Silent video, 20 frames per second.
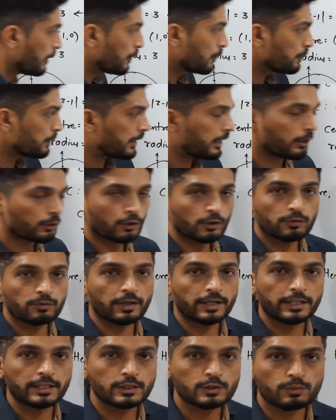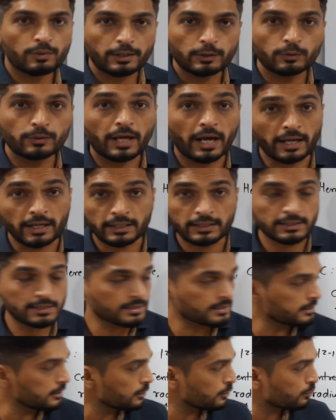We cannot find its value directly
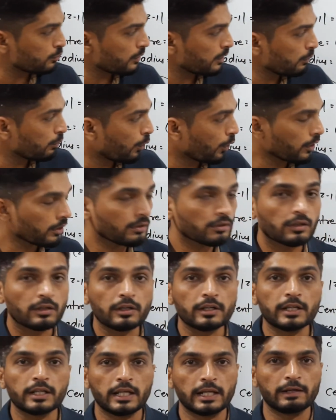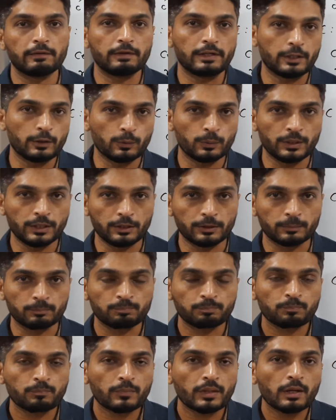since we want third derivative here.
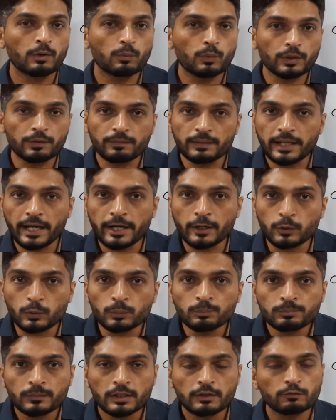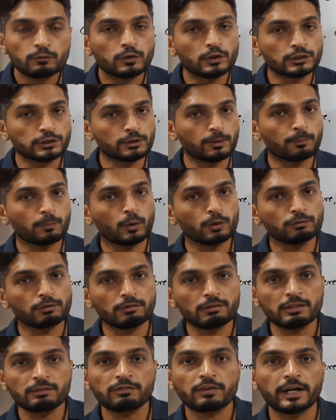What will I do? First of all, we
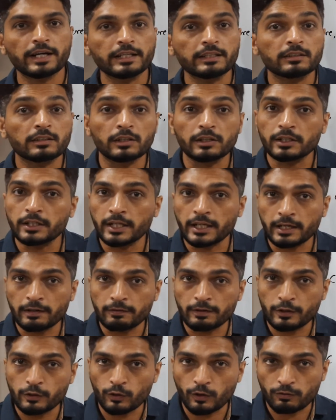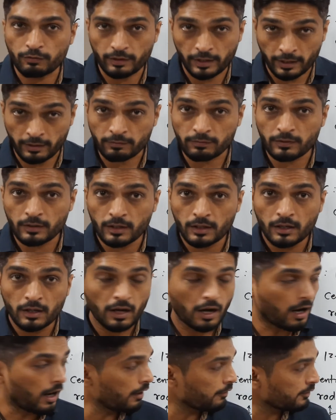will find third derivative of f.
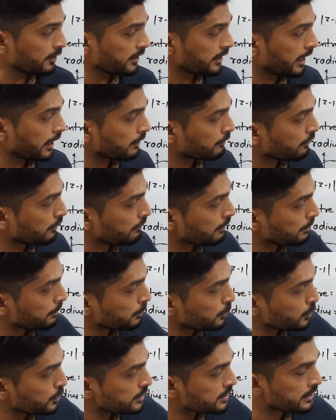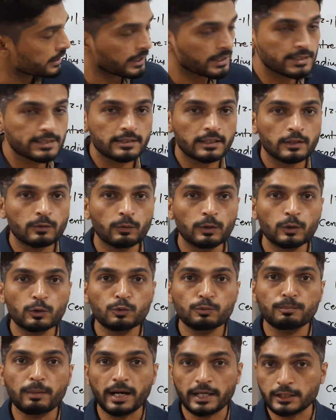After that, we will put z is equal to
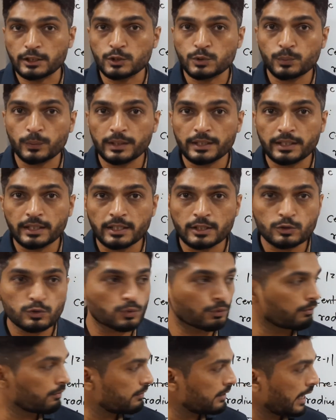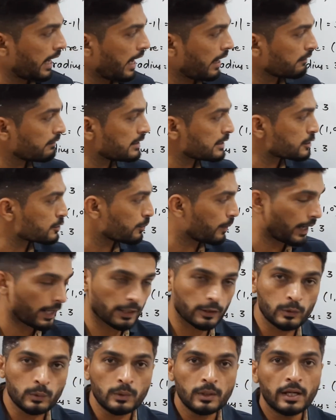minus 1 there. So we will have its
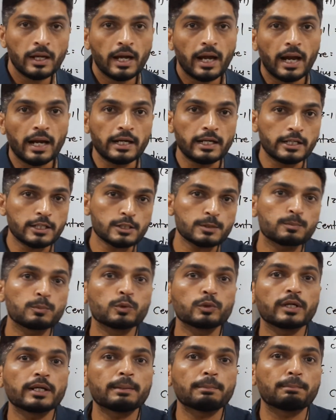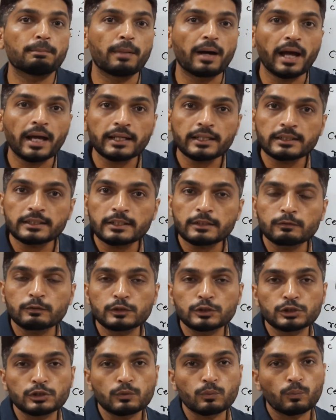value. And let us put it back in
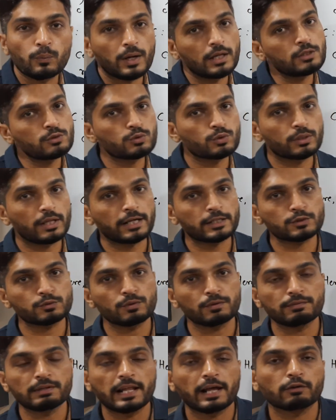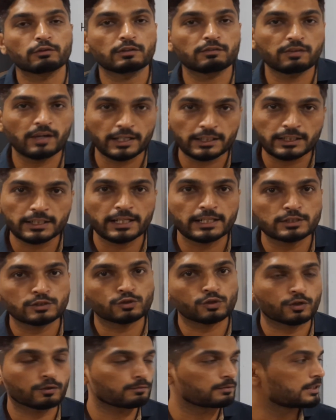equation 1. So that's we will have the final answer
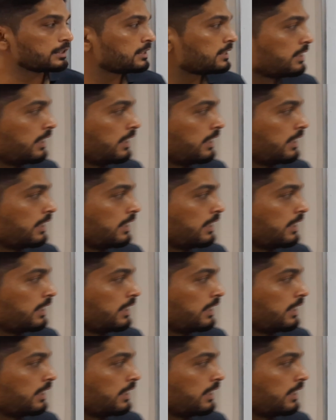of this